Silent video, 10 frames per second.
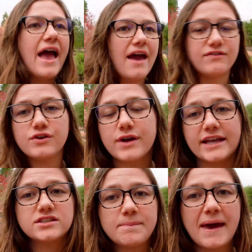If you
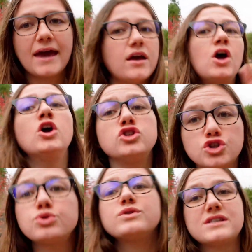get to pick,
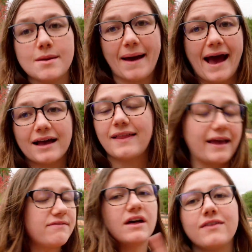choose the back.
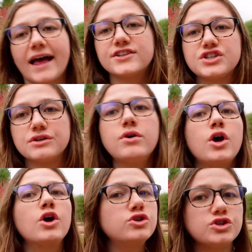Like if they'll let you,
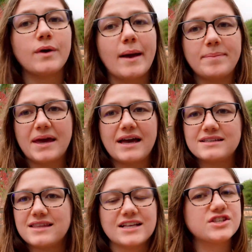do it,
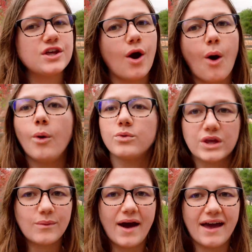because that's the
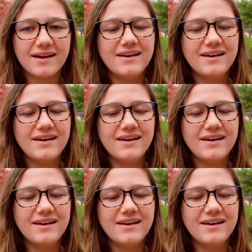only way.